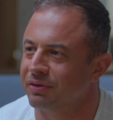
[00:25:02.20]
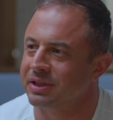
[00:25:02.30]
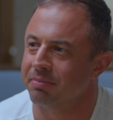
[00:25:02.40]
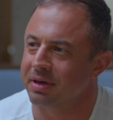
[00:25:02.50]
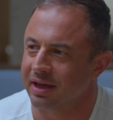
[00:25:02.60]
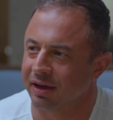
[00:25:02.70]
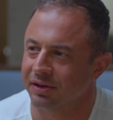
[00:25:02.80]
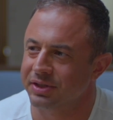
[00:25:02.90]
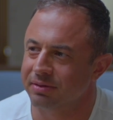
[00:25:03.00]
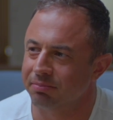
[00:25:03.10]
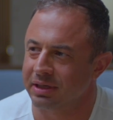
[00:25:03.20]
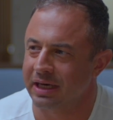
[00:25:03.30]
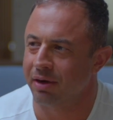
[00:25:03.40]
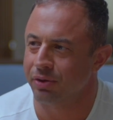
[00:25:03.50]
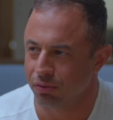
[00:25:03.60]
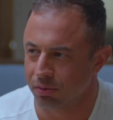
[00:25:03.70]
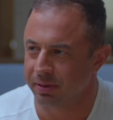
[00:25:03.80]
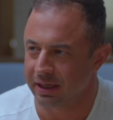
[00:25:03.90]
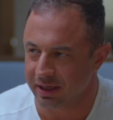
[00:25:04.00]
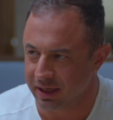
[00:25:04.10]
of somebody else. But now you're
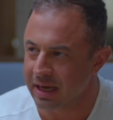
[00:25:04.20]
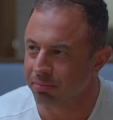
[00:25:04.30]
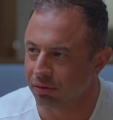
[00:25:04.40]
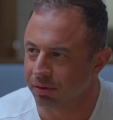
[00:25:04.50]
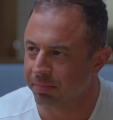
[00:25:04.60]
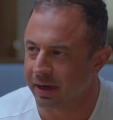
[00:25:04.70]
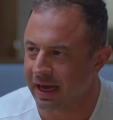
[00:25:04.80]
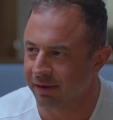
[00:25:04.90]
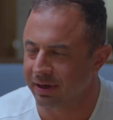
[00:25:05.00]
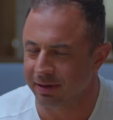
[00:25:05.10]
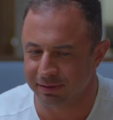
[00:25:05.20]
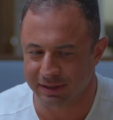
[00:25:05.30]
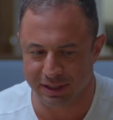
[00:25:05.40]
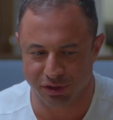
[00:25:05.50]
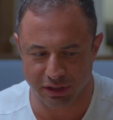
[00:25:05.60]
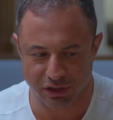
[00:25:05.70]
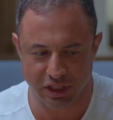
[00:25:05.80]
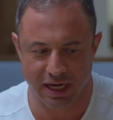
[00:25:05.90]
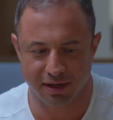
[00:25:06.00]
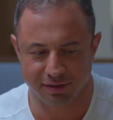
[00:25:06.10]
being enabled by having essentially
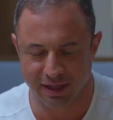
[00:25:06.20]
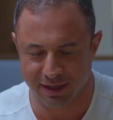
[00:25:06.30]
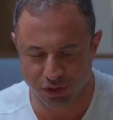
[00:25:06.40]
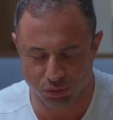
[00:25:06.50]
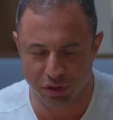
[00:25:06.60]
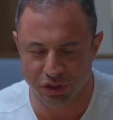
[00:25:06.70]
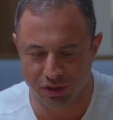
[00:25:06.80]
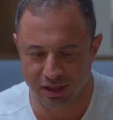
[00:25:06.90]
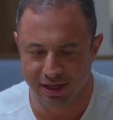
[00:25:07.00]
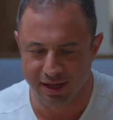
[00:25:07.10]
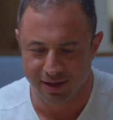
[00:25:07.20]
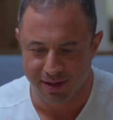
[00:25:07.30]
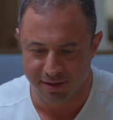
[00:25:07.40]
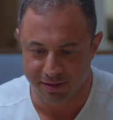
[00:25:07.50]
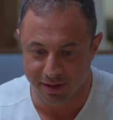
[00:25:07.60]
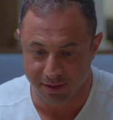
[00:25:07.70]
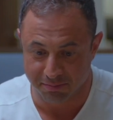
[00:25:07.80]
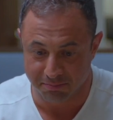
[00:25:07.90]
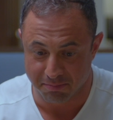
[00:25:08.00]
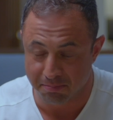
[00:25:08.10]
switched
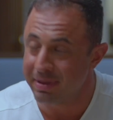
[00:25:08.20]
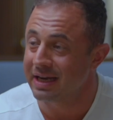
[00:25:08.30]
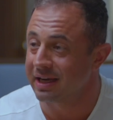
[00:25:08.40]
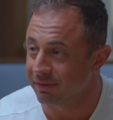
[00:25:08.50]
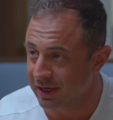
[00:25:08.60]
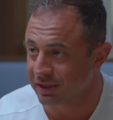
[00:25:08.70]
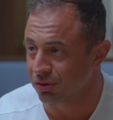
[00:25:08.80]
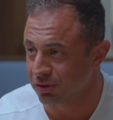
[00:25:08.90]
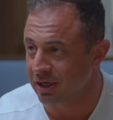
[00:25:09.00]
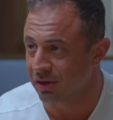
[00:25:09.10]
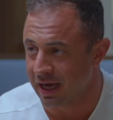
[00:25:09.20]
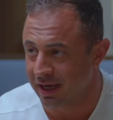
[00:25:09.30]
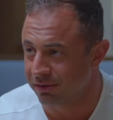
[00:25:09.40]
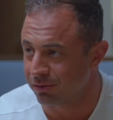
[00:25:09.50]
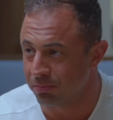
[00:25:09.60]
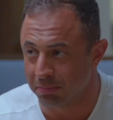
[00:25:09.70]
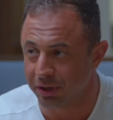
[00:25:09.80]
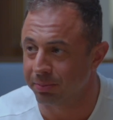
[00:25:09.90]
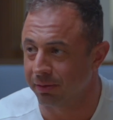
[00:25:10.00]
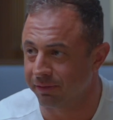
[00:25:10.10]
the many investors that you had from
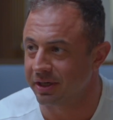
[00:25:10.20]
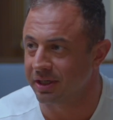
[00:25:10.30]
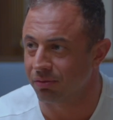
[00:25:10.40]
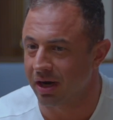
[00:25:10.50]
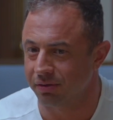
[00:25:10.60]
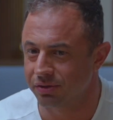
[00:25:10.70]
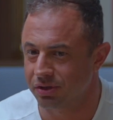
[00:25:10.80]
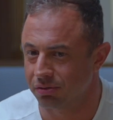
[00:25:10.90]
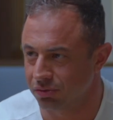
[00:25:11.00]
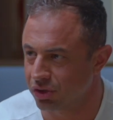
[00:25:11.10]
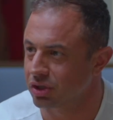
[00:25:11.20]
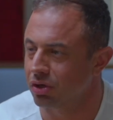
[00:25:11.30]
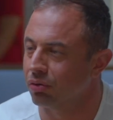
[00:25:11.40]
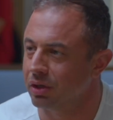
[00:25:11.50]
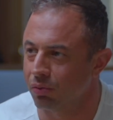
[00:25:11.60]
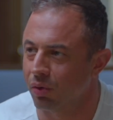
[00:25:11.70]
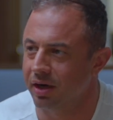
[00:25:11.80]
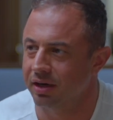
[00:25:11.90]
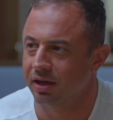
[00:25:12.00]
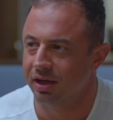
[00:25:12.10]
multiple funding rounds to just only one